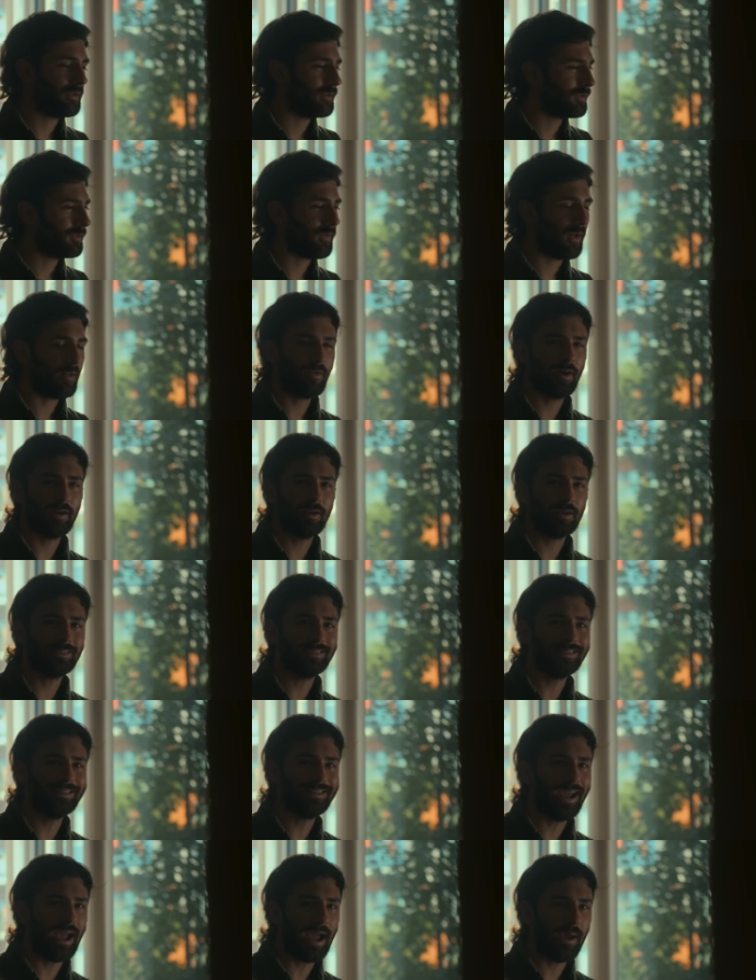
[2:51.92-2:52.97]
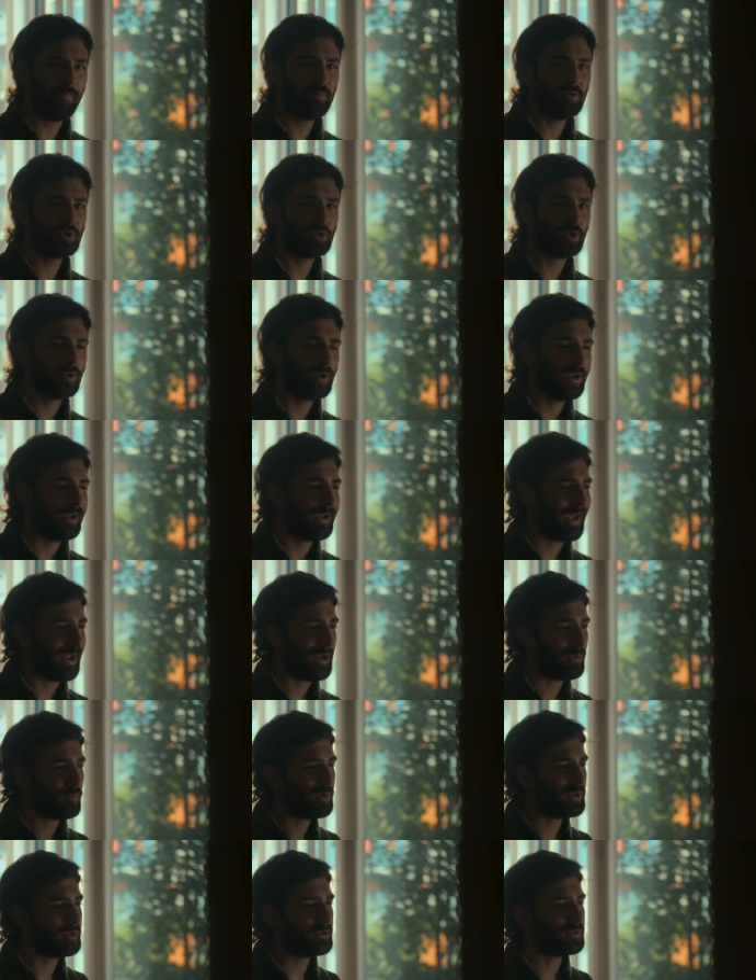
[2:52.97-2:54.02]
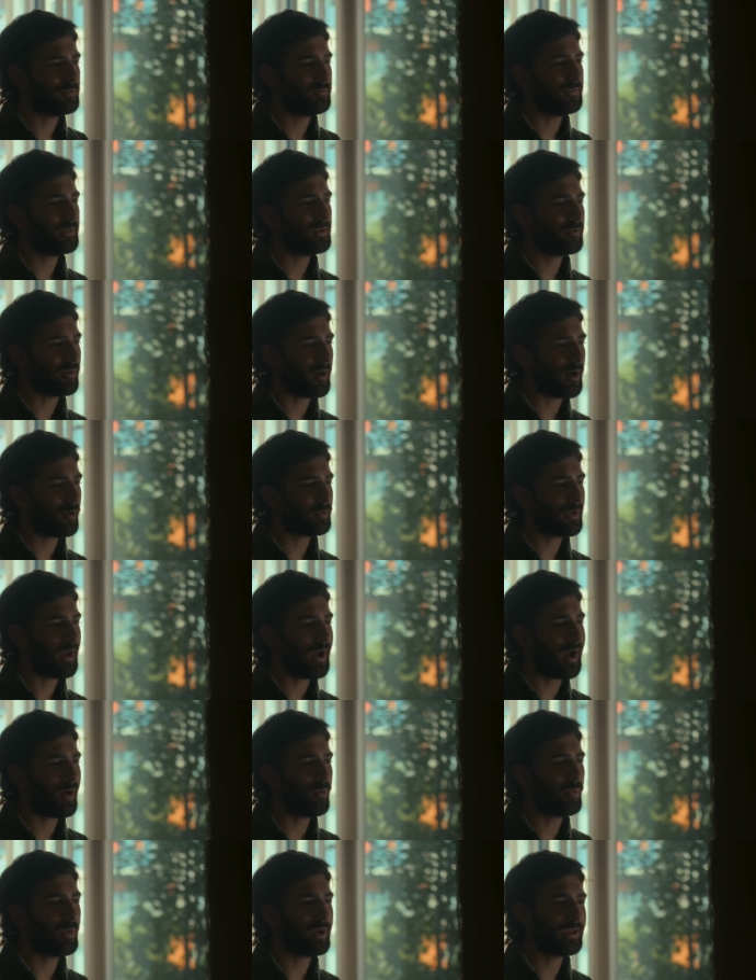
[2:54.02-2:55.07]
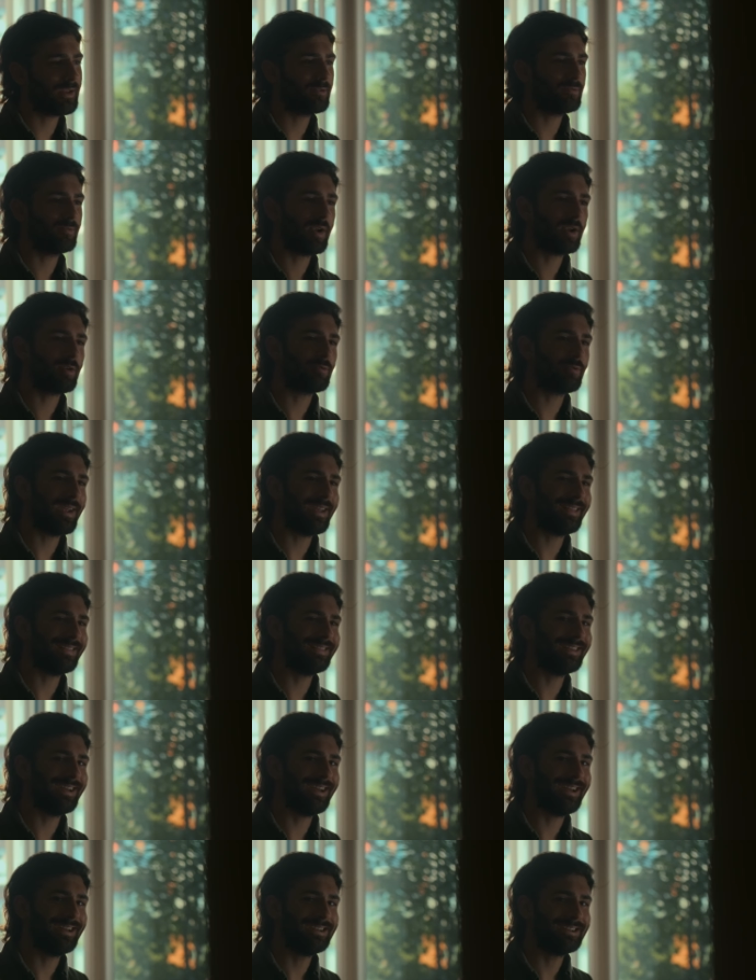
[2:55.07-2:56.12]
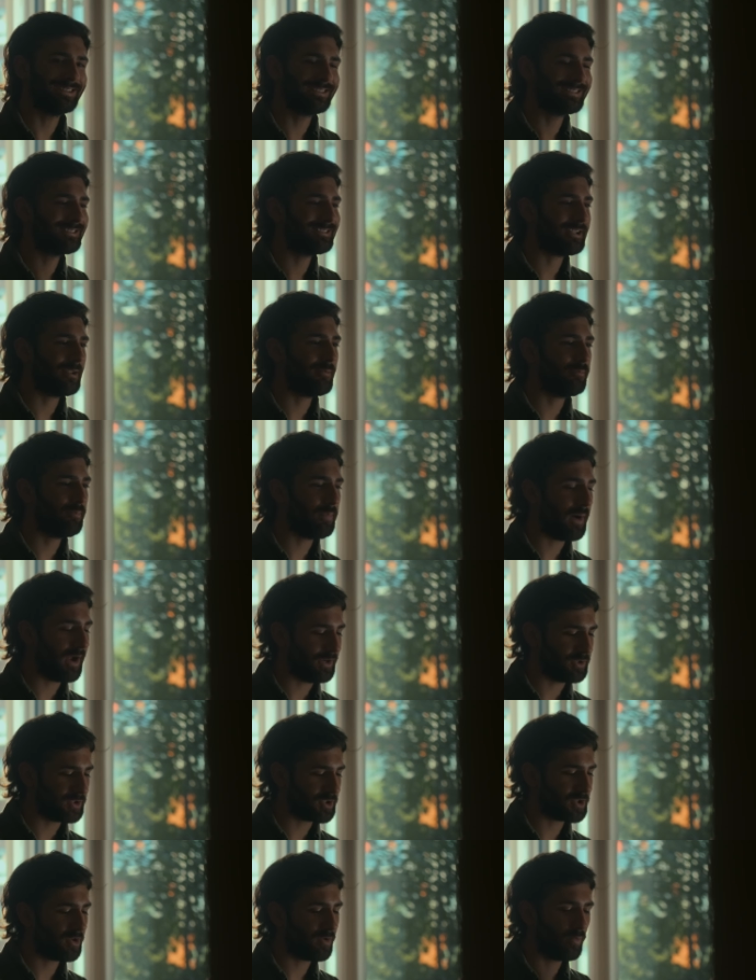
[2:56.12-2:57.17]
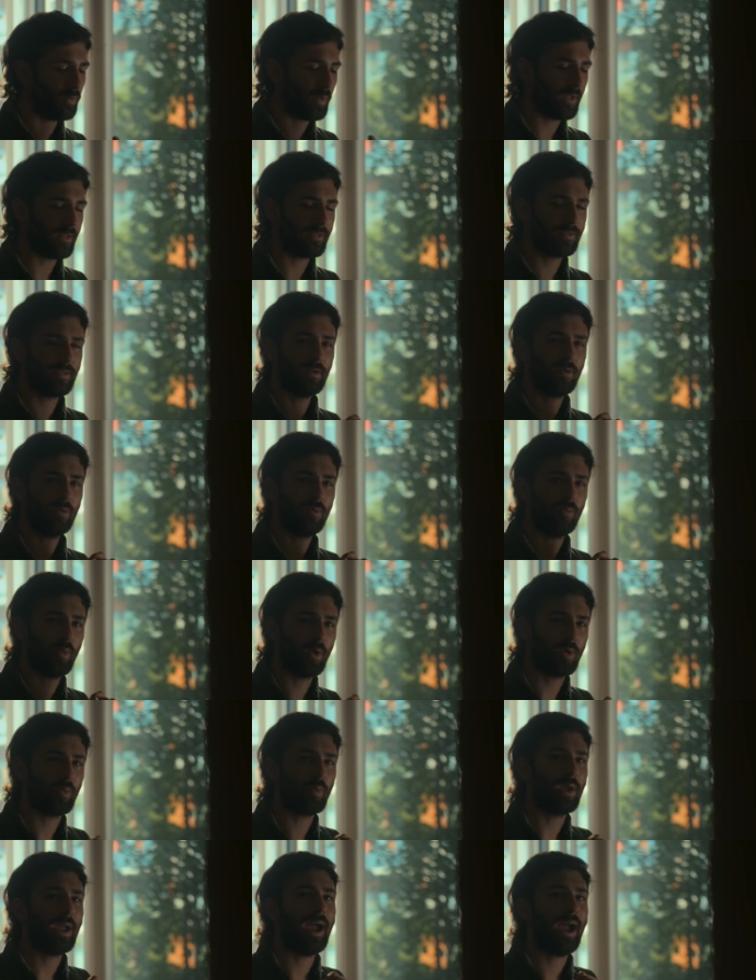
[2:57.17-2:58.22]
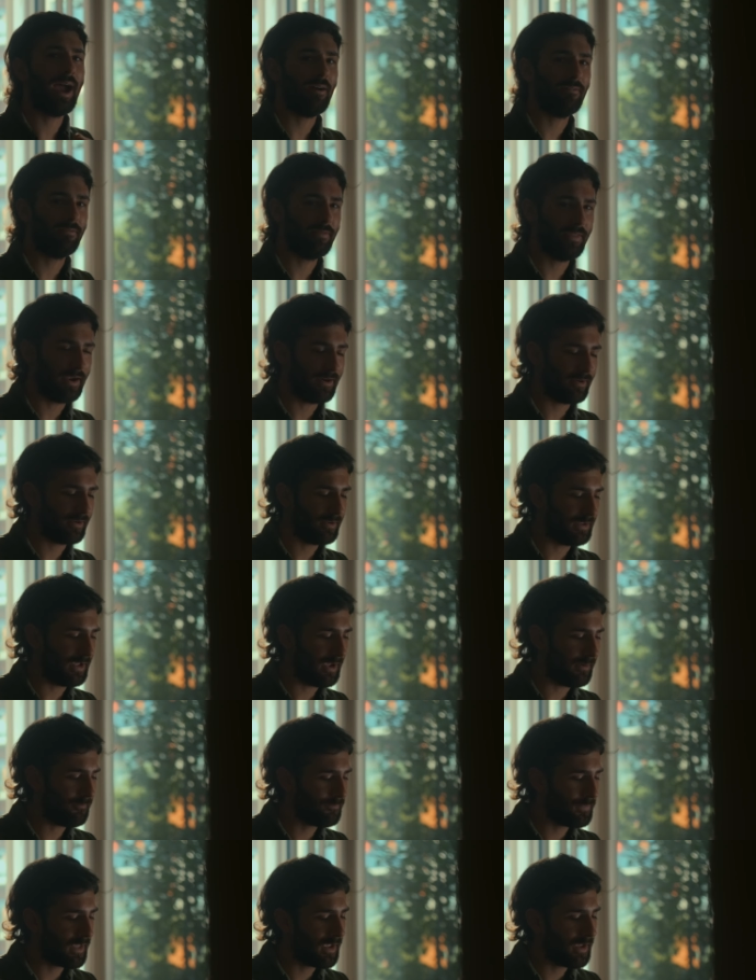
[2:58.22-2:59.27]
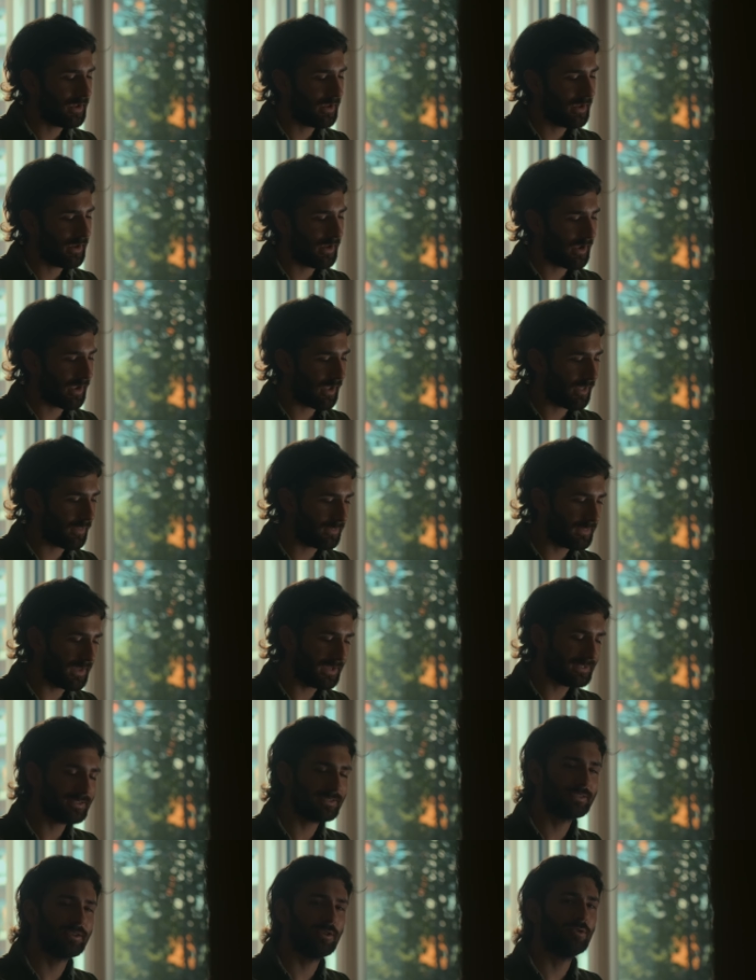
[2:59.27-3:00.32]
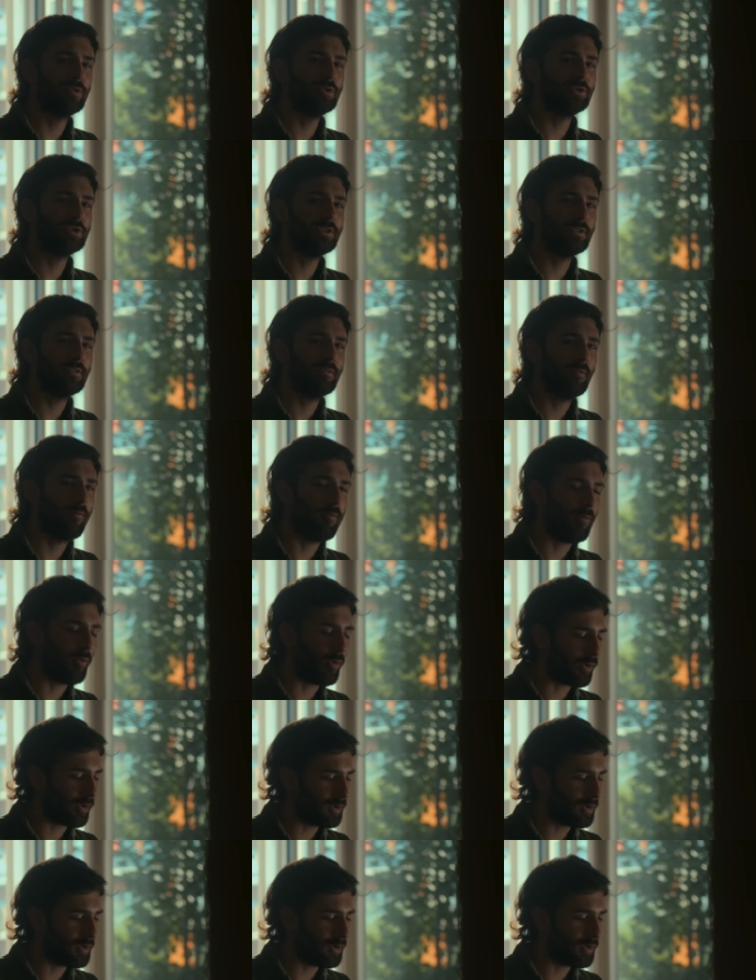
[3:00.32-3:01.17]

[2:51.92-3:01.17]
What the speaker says: 1200D aperture, and we need to figure out how we can recreate the sun punch with what we have there, yeah. And that's a solution for